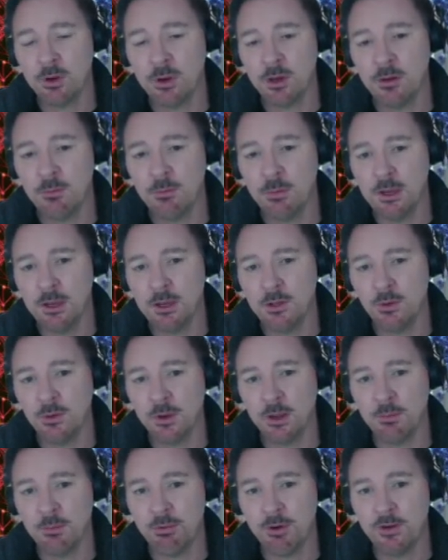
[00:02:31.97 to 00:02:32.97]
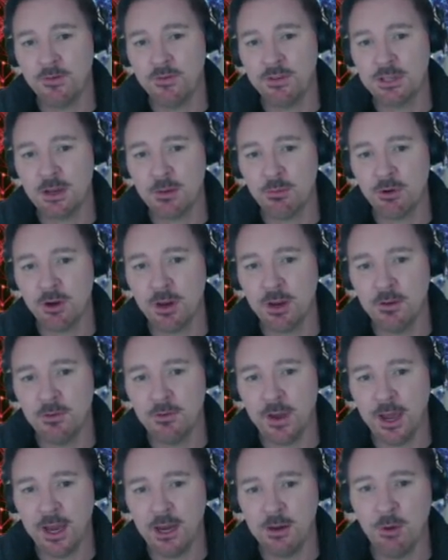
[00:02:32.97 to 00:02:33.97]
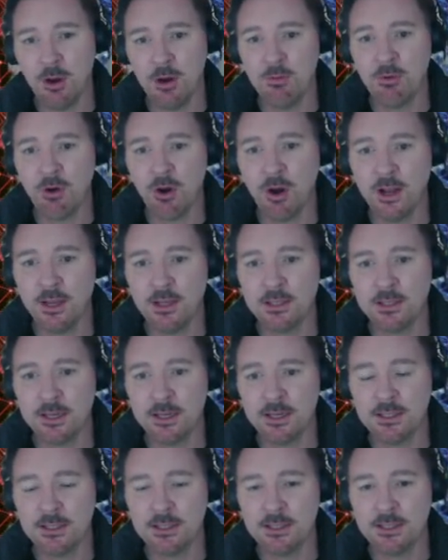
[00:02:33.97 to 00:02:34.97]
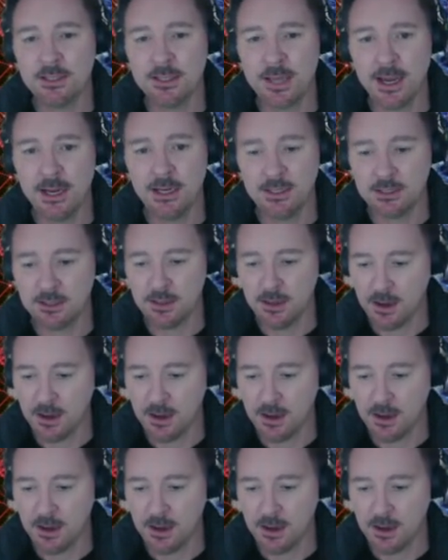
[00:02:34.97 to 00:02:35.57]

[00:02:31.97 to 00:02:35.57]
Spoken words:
We're going to be doing a brief summary of Adam O'Brien's season to date.